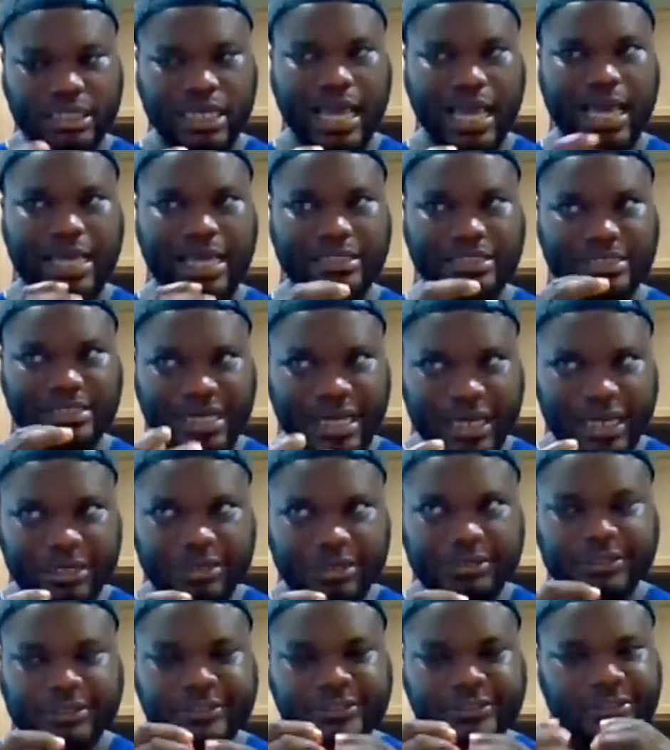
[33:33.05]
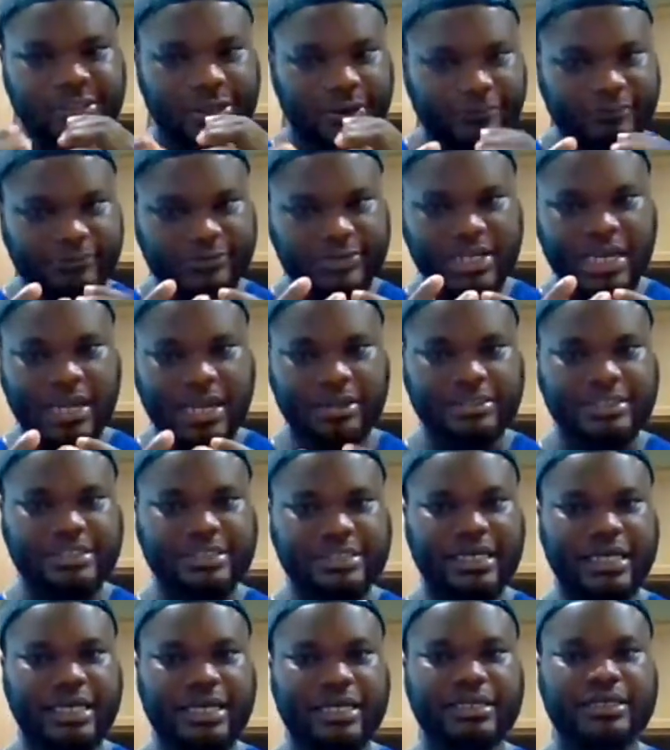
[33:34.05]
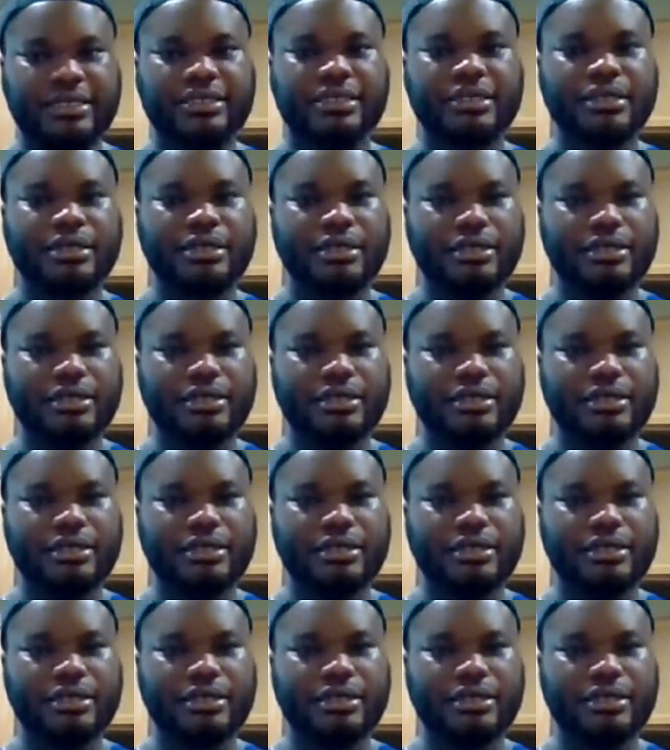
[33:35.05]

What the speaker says: has that soft outside,